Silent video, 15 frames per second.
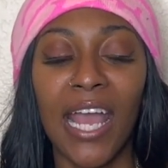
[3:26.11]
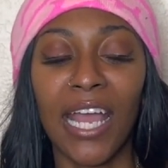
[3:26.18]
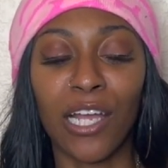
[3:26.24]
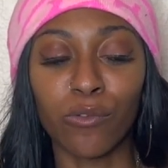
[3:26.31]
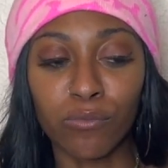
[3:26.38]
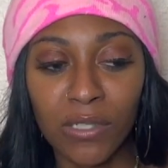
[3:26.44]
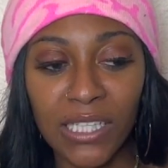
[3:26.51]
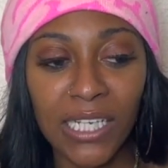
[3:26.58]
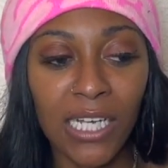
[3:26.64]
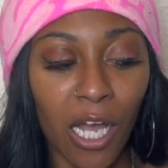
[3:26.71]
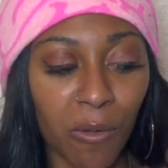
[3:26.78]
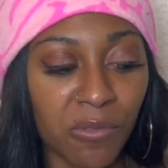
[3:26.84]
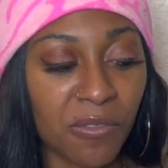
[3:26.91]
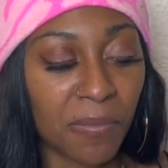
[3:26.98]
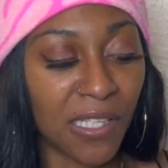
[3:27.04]
it really
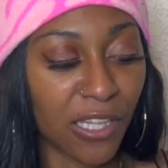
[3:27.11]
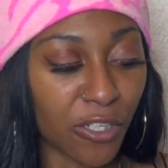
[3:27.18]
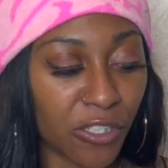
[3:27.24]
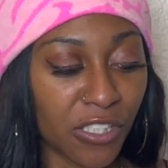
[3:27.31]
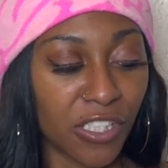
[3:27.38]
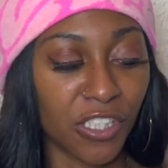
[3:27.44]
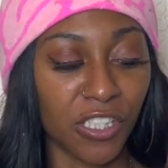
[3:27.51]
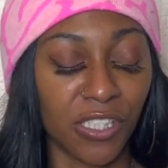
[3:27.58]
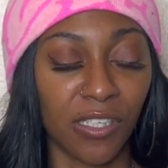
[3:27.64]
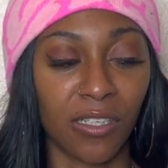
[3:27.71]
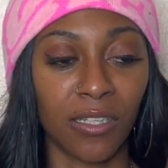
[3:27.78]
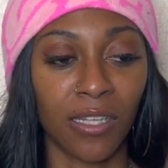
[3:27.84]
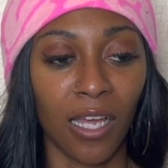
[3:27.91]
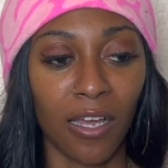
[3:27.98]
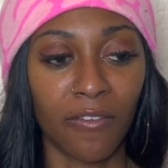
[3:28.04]
helped me learn to
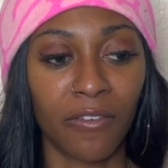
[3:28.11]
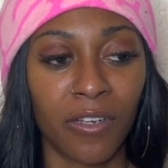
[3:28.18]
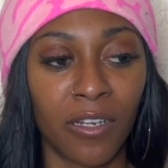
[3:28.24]
just love